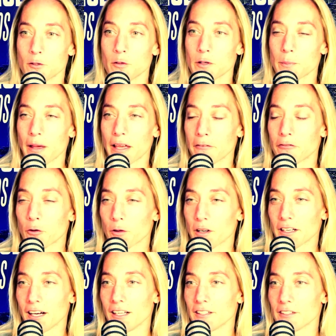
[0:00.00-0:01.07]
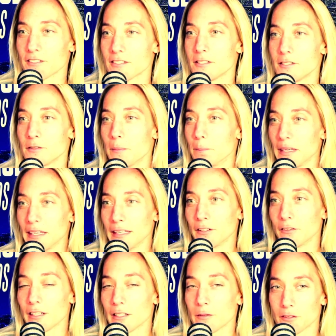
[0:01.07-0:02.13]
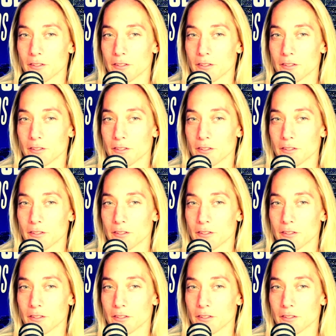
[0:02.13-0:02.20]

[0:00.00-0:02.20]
would pay $40 to do a meet and greet with